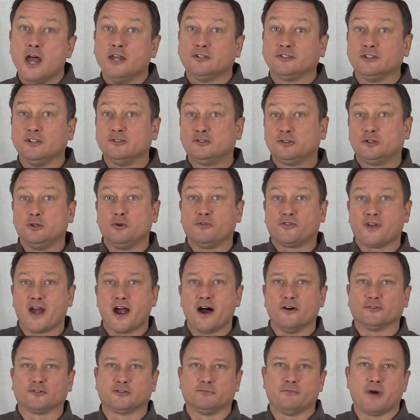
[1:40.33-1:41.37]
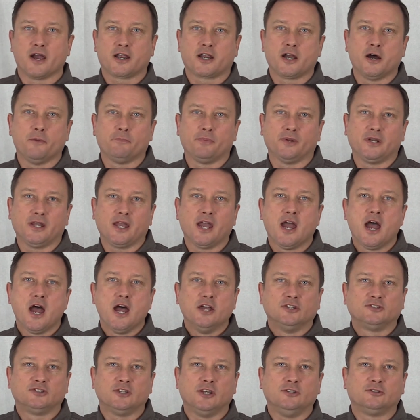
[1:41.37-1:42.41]
Since 2000, my company,
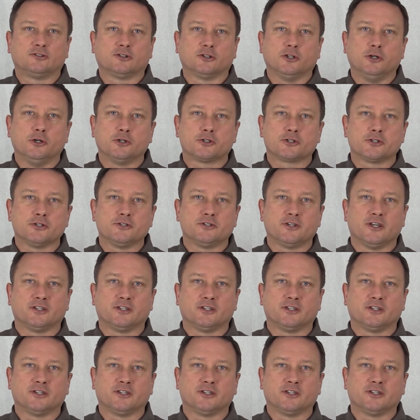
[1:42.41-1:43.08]
C Solutions,